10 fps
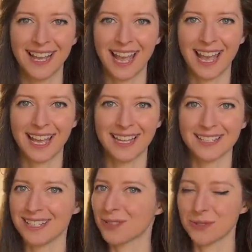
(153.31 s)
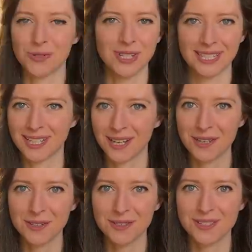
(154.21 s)
And it's all
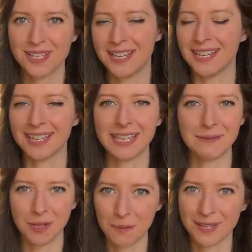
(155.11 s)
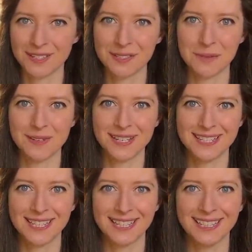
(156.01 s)
enclosed, it keeps up its
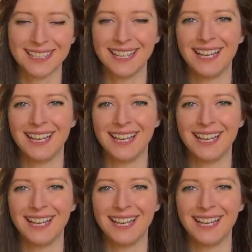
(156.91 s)
humidity,